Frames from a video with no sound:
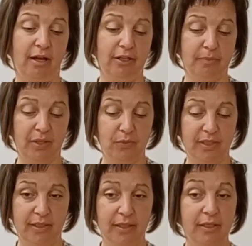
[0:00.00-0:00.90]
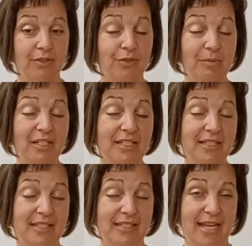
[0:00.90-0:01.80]
collarbone. So I'm going to
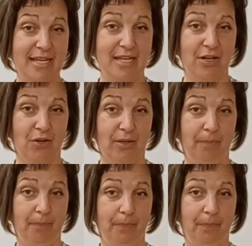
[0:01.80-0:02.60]
stay here.